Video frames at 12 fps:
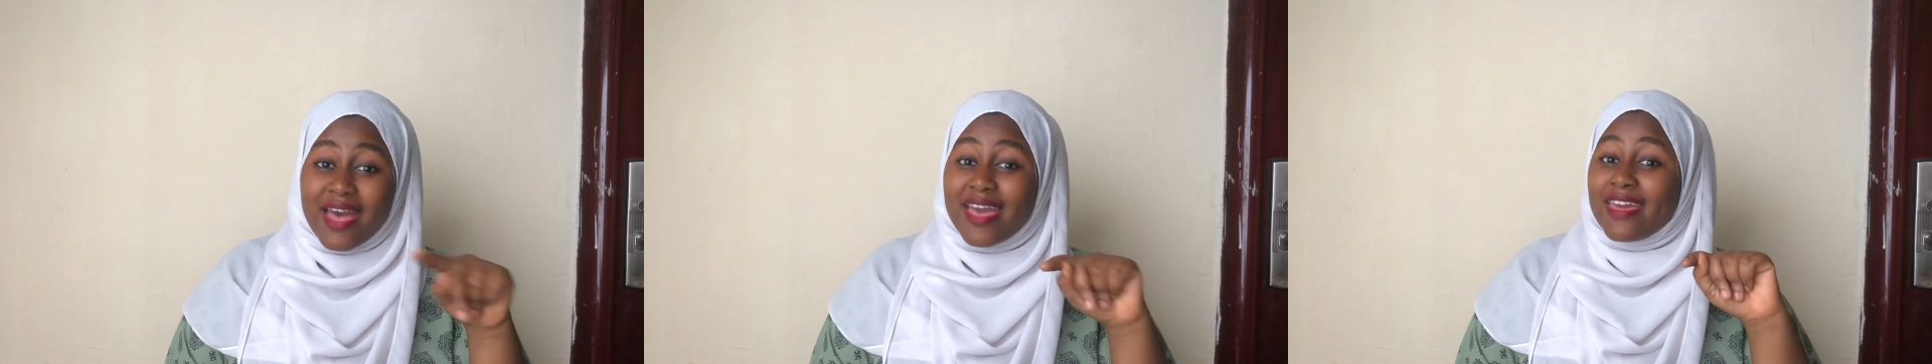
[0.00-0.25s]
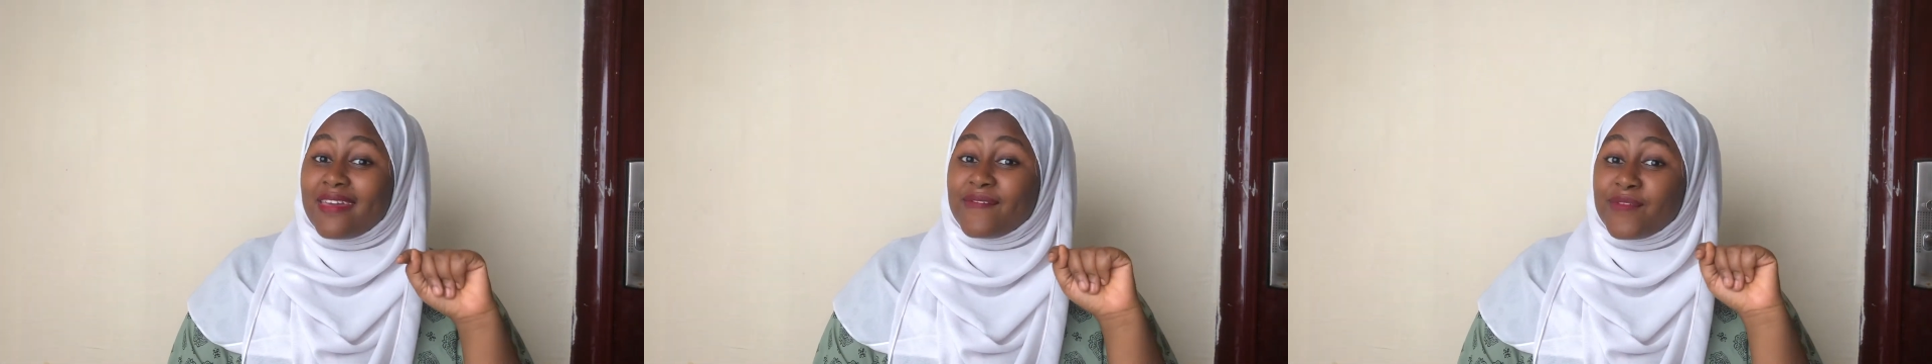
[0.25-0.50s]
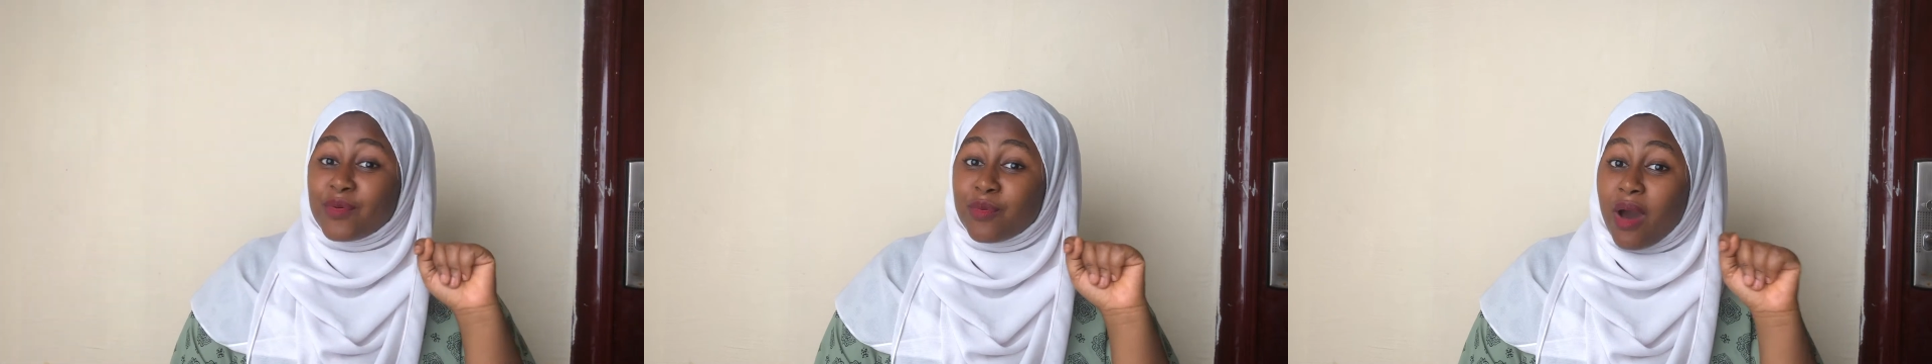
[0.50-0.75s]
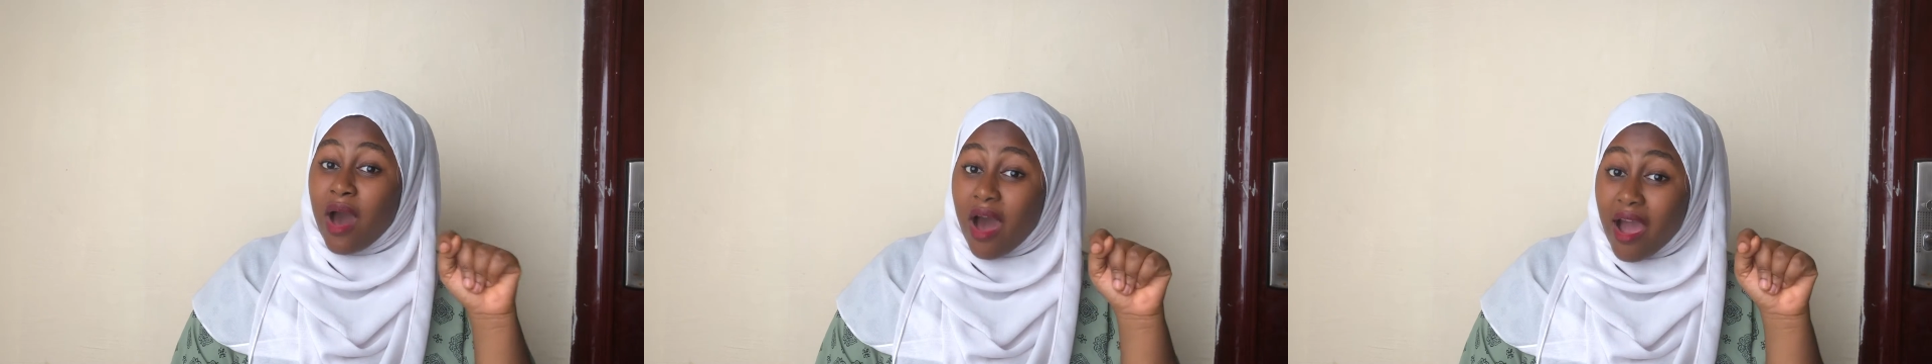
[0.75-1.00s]
If you
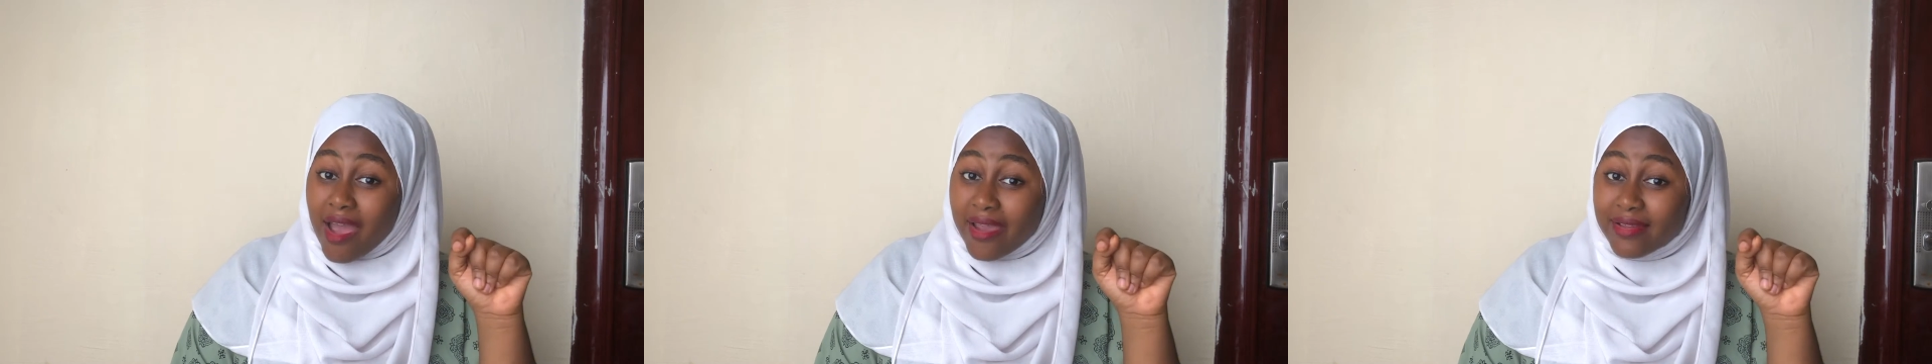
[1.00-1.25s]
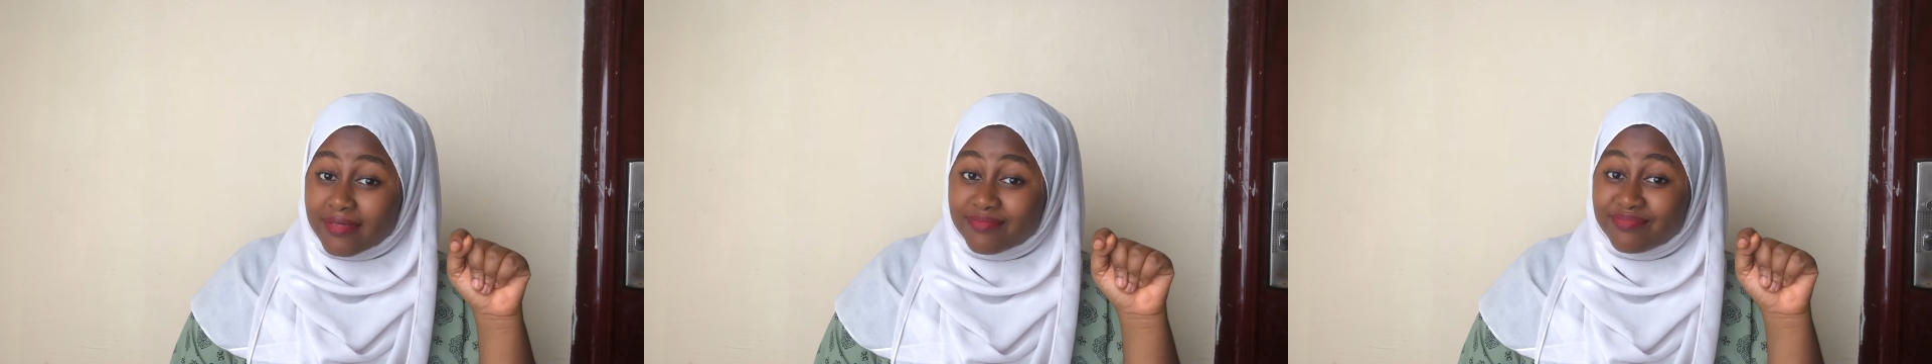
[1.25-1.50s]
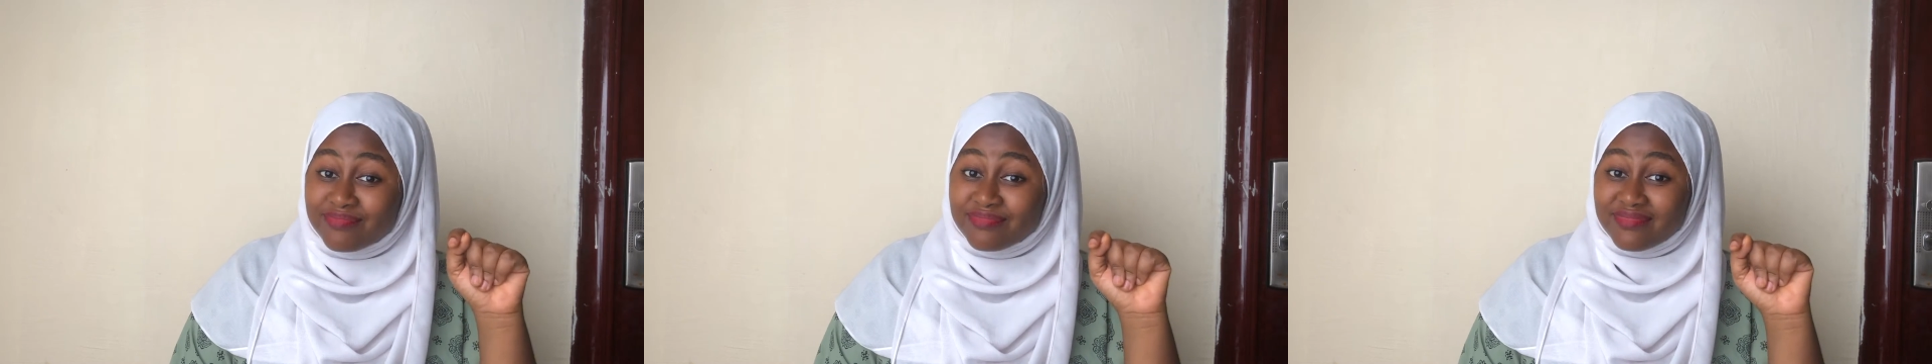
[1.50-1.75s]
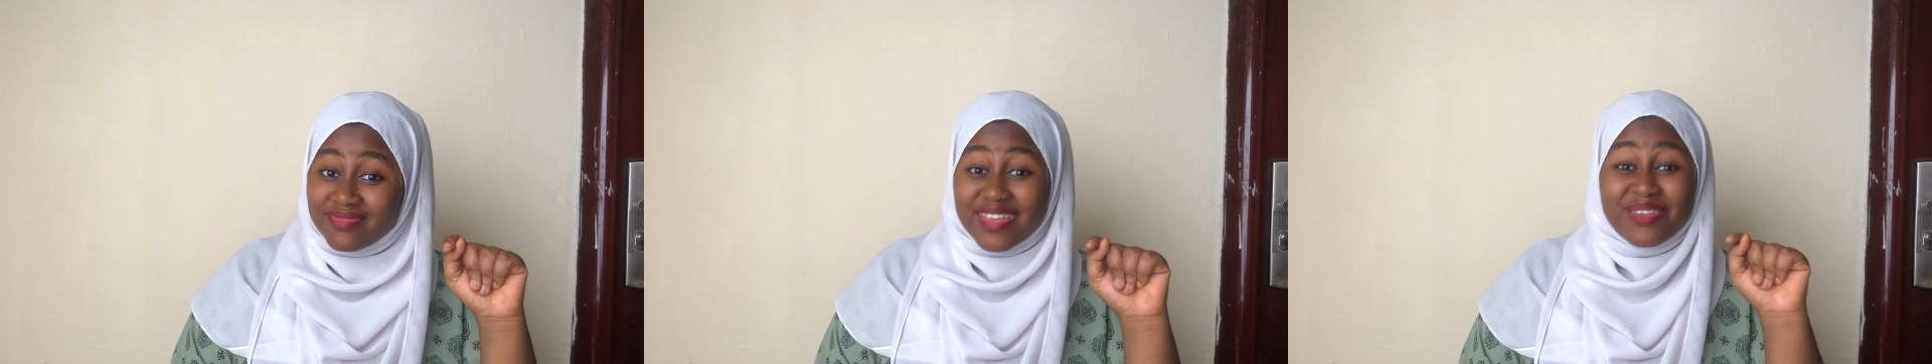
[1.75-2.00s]
are,
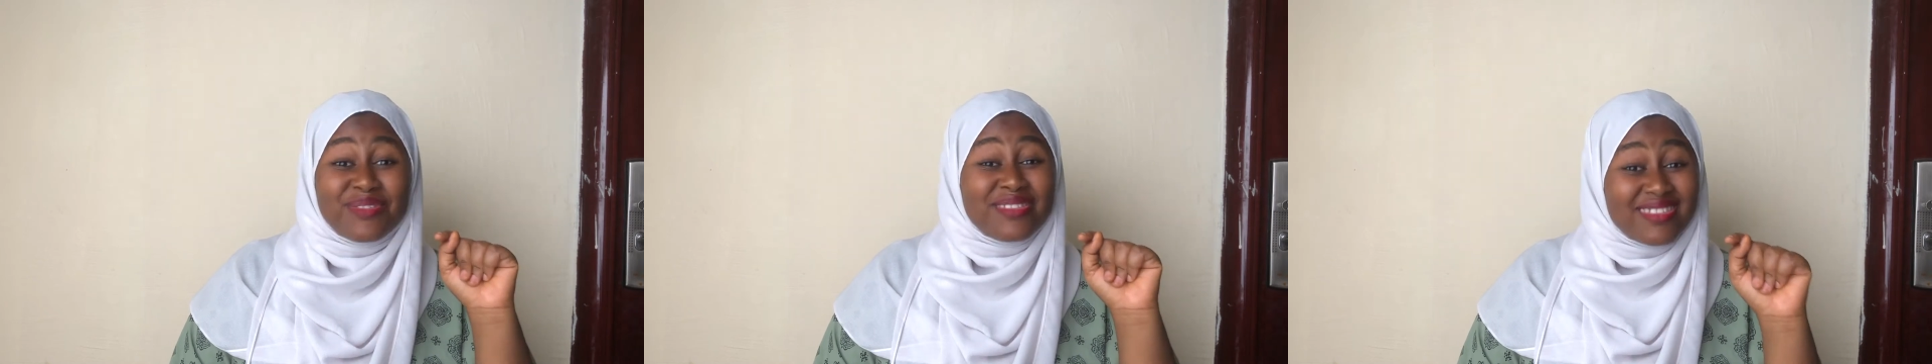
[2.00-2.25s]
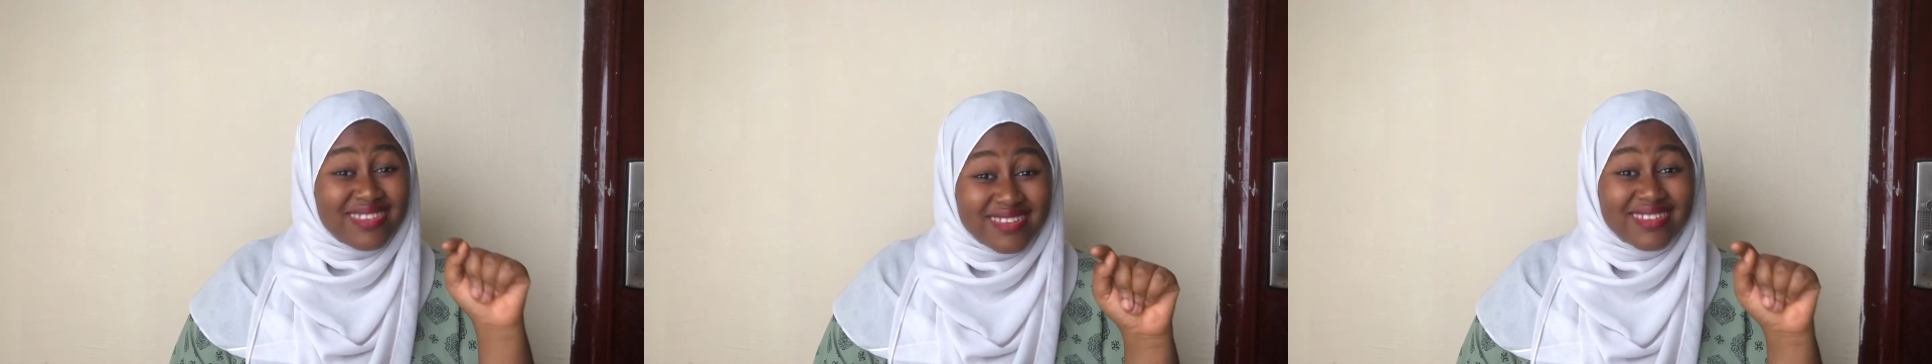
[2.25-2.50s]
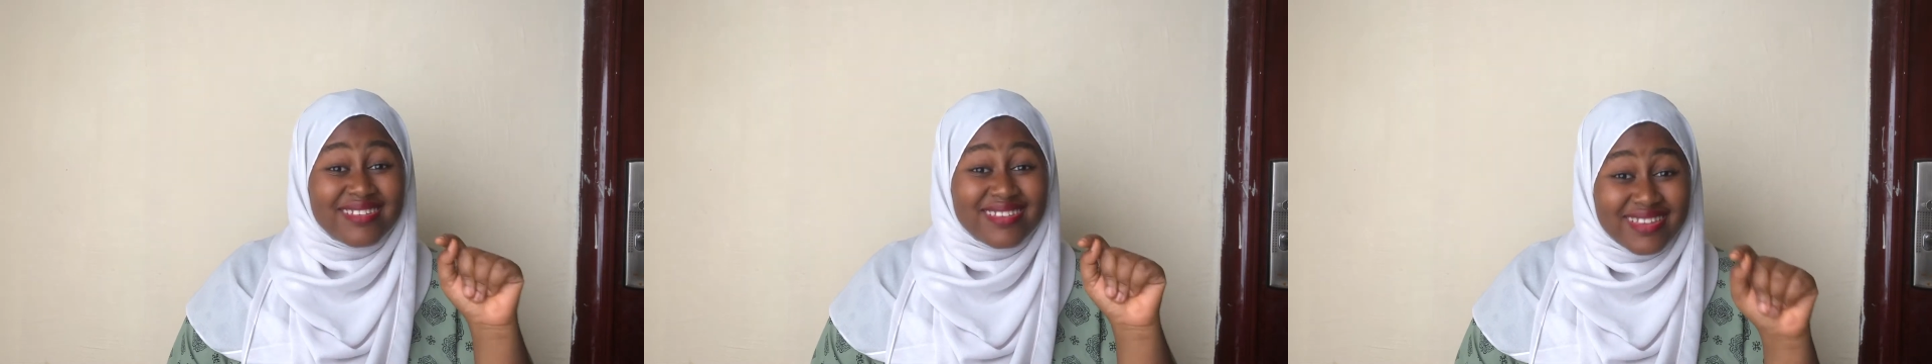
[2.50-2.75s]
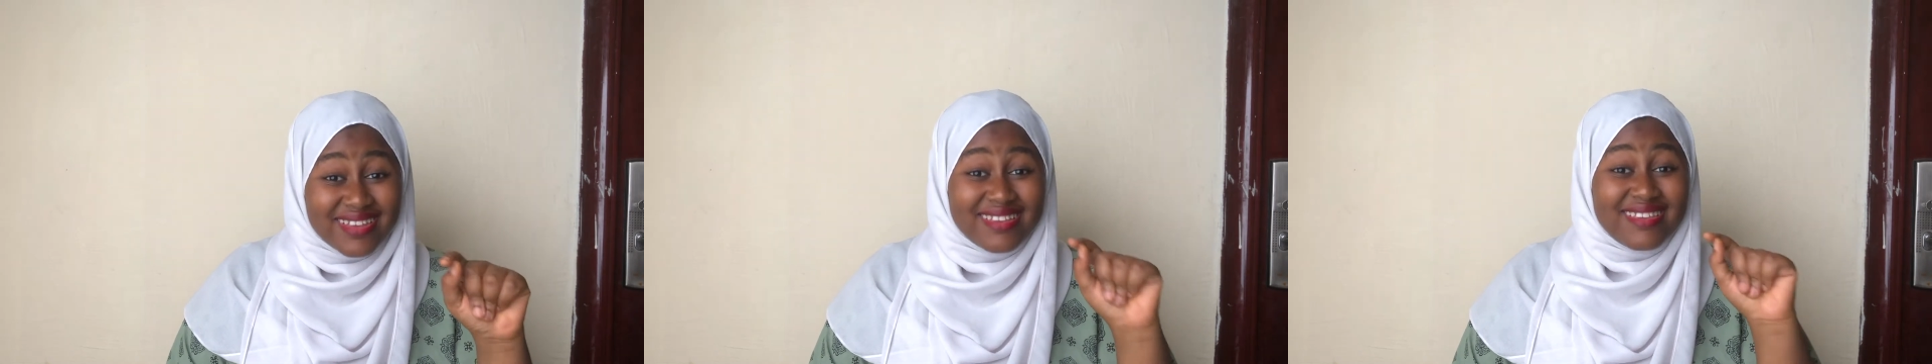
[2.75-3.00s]
then you still
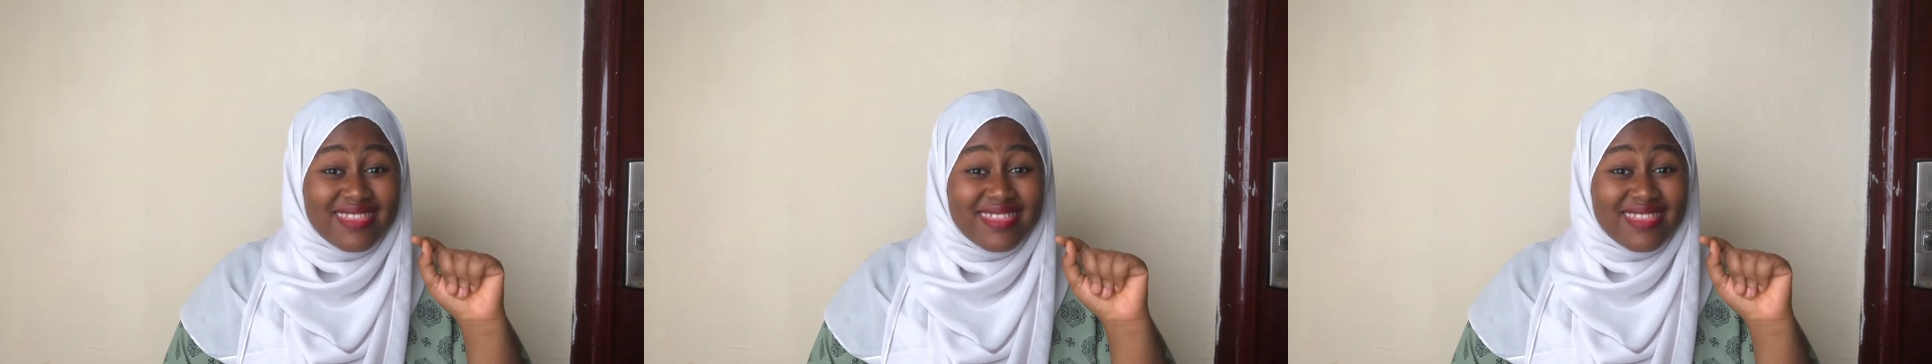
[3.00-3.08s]
need